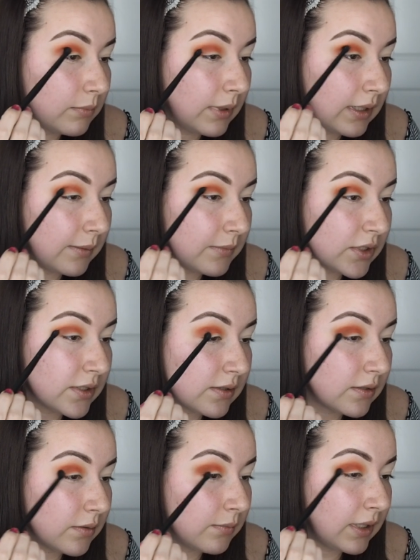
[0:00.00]
But I'm
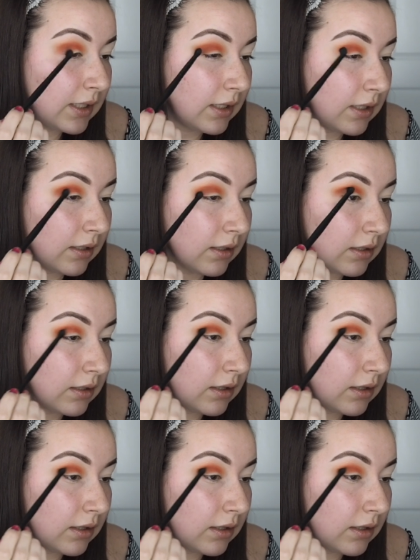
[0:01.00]
just making